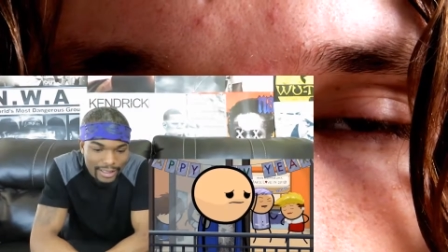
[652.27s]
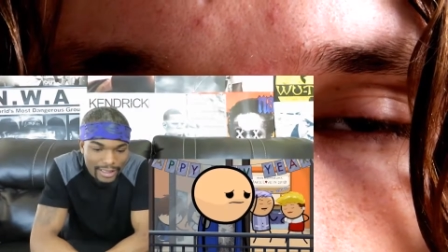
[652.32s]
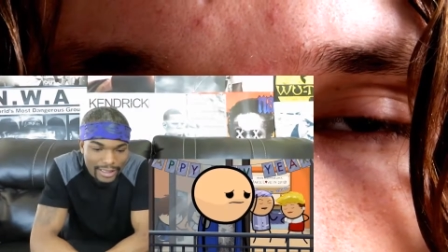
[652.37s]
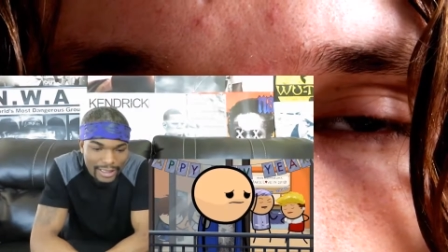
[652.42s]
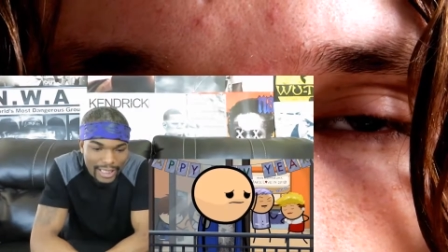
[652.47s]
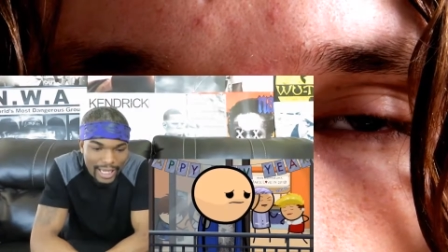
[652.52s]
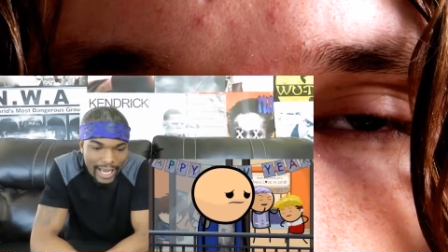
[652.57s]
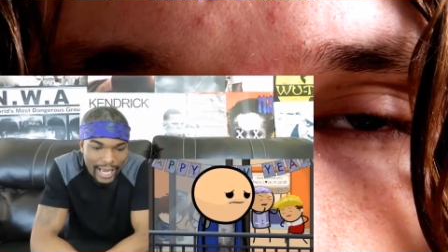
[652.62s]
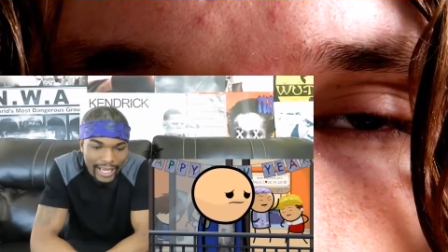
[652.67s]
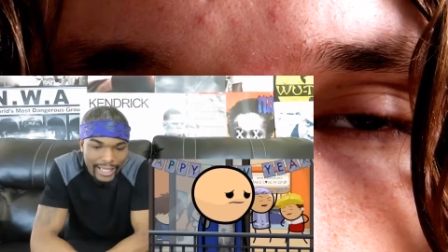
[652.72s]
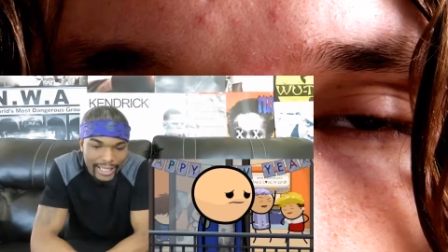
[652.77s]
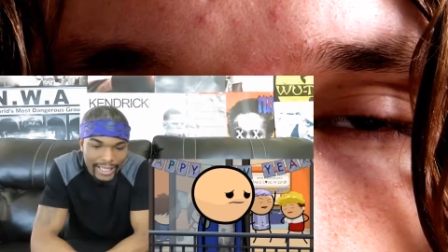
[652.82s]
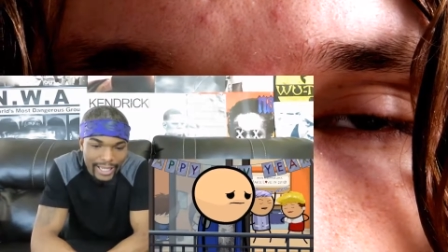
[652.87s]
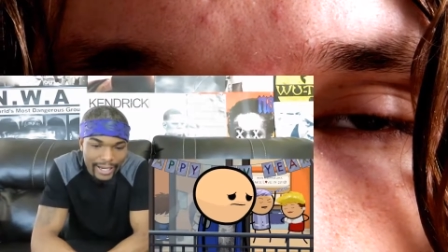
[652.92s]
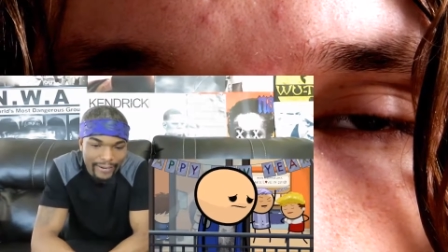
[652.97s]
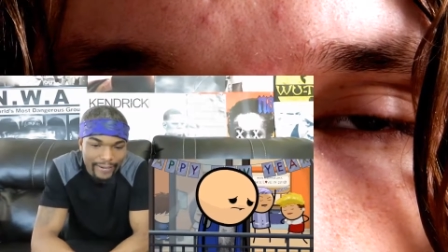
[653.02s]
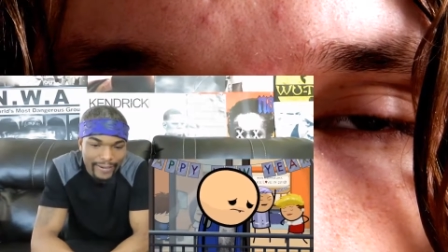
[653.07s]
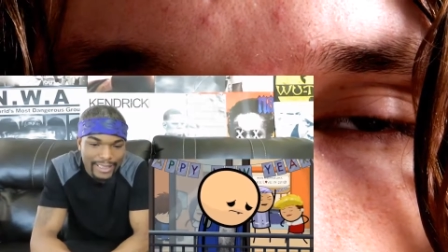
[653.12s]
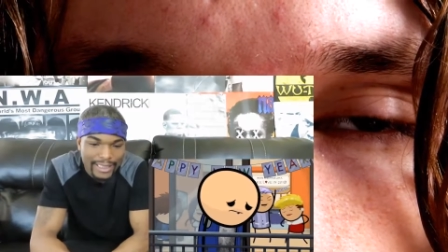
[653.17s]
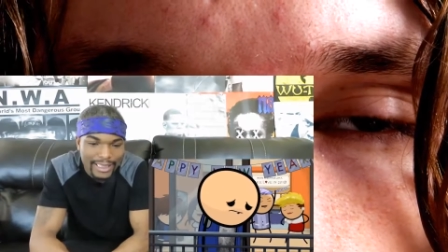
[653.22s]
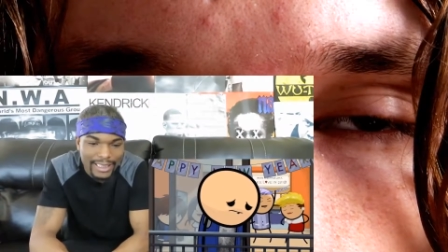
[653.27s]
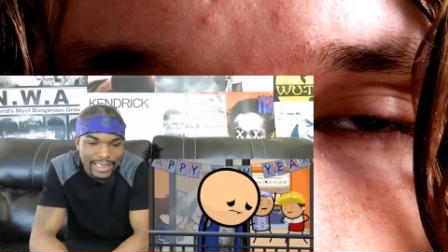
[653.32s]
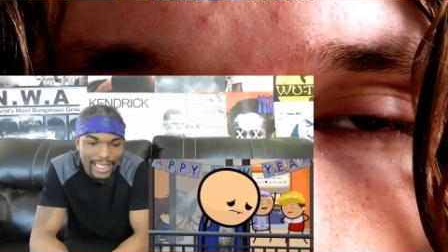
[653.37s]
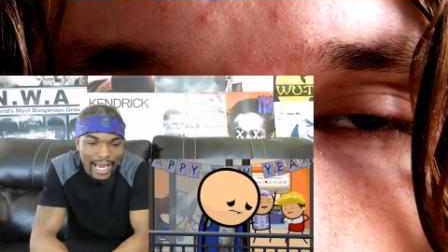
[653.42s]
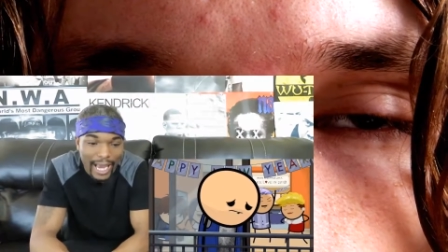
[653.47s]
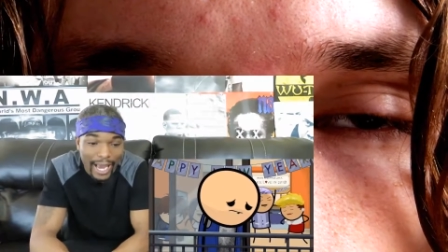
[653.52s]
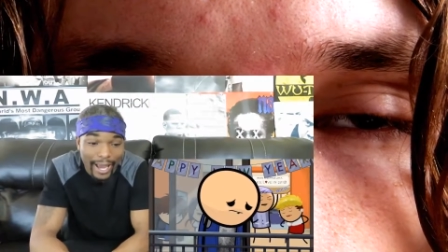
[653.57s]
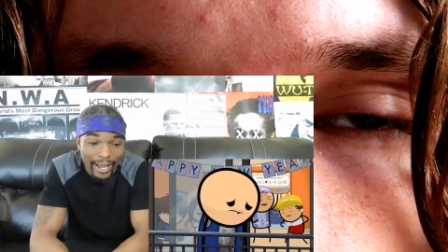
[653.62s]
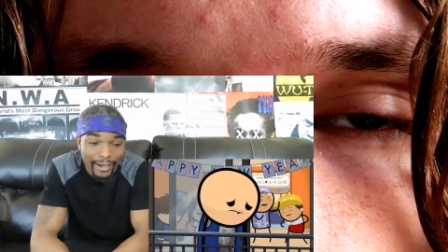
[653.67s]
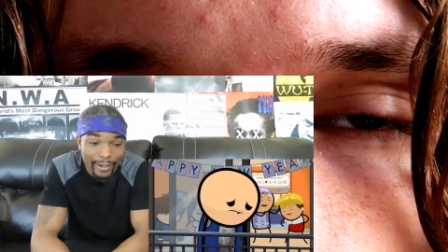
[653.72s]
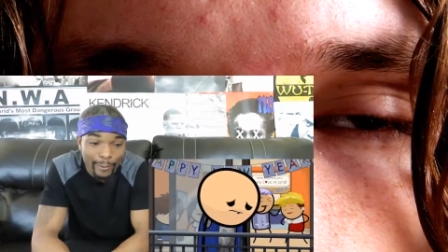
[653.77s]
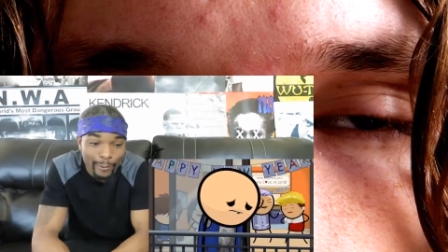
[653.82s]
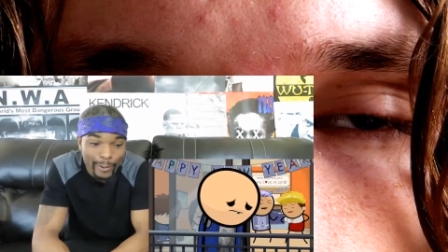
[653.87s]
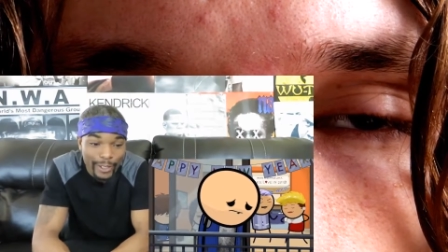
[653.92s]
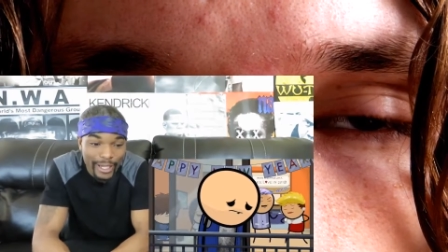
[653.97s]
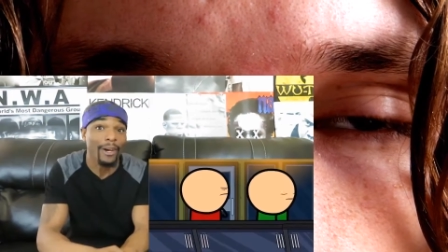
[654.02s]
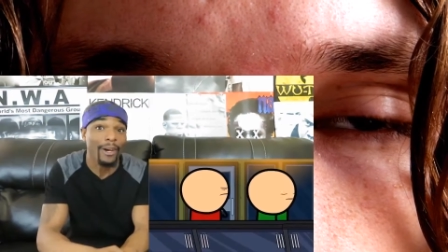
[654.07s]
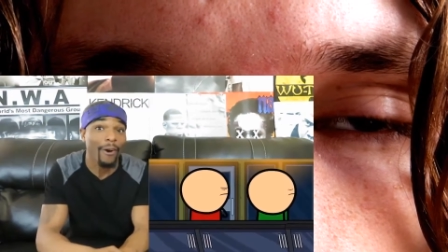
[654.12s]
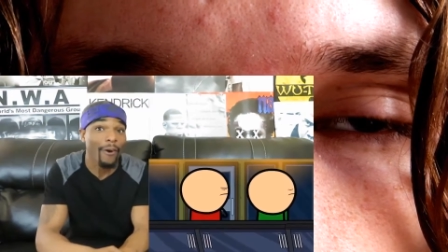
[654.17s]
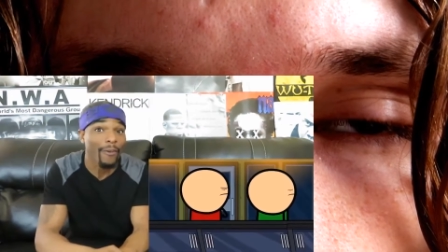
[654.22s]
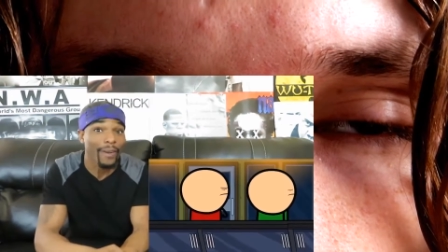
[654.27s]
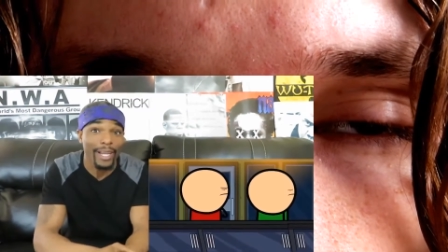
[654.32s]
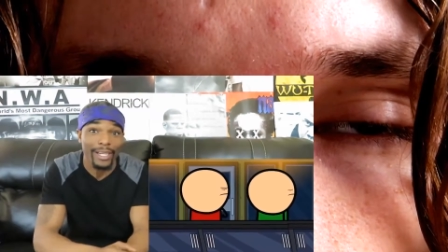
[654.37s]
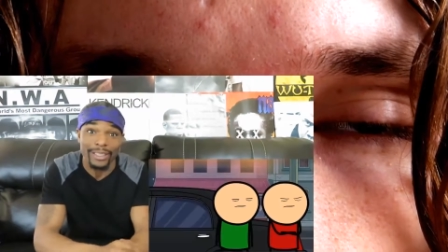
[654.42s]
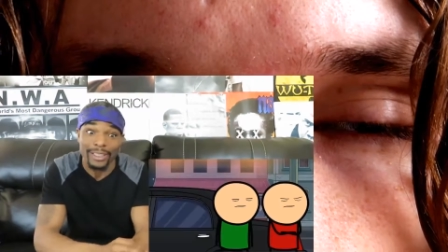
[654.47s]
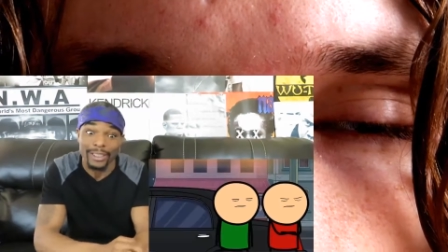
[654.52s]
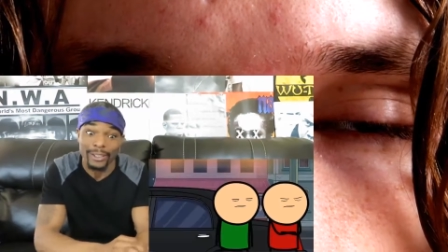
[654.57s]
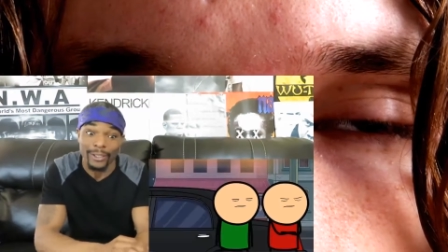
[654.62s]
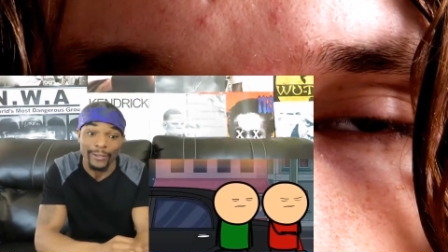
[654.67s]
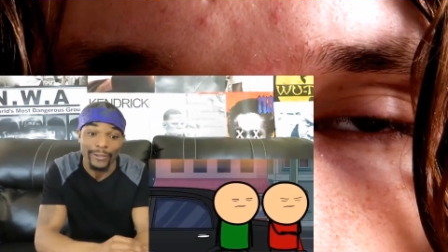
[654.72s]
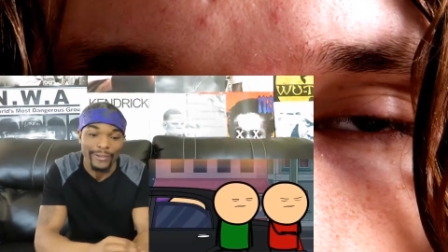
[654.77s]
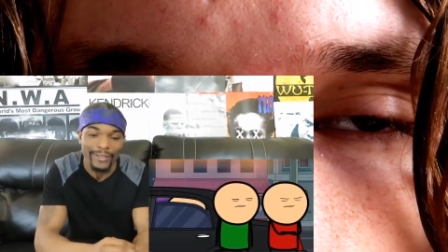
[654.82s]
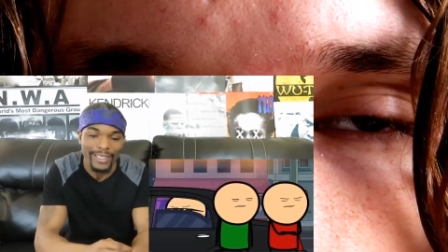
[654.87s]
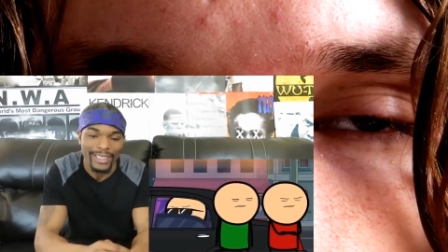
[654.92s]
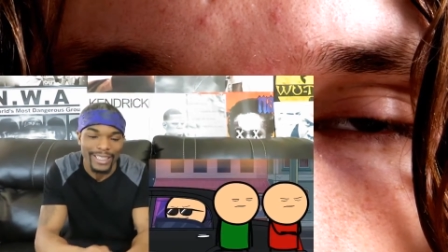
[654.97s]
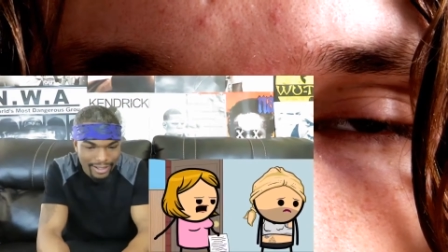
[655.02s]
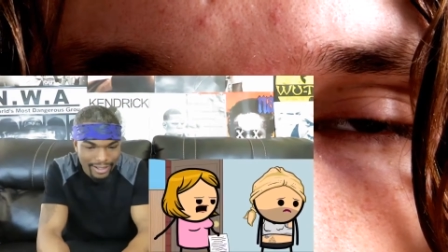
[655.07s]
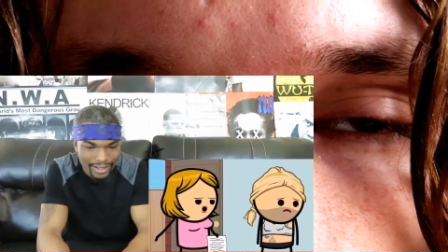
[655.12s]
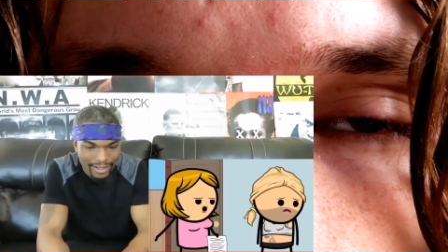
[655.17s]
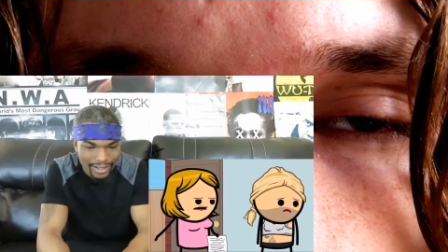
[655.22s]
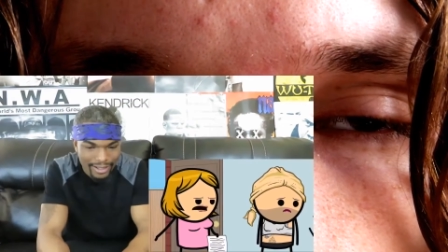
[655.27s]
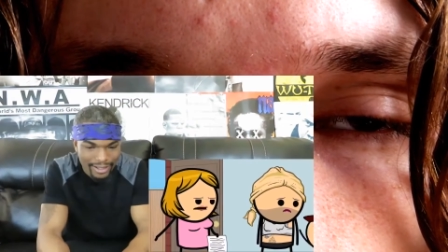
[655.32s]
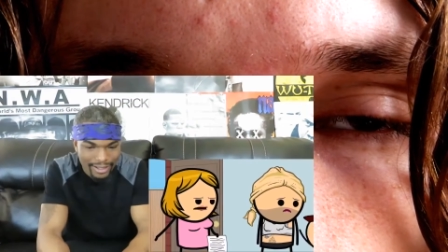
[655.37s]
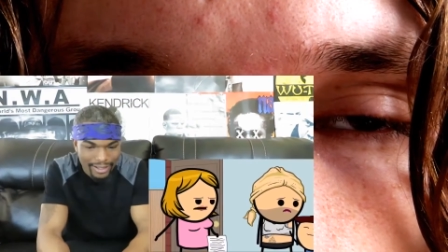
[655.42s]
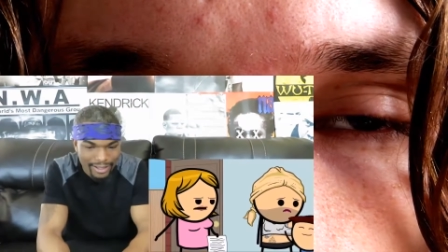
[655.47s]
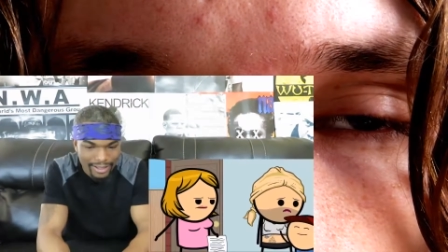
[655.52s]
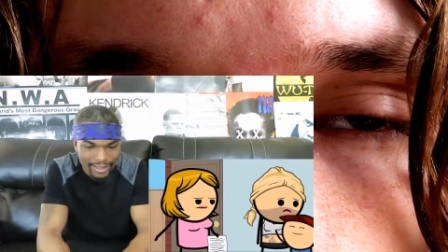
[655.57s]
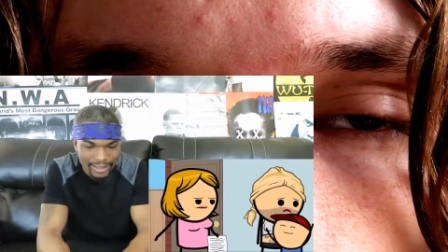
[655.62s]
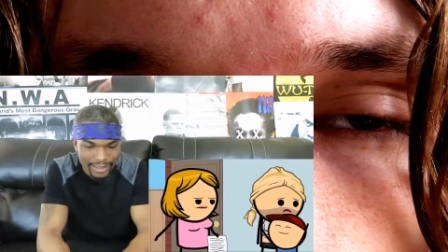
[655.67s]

Sad Larry, sad news on that's you. Charlotte.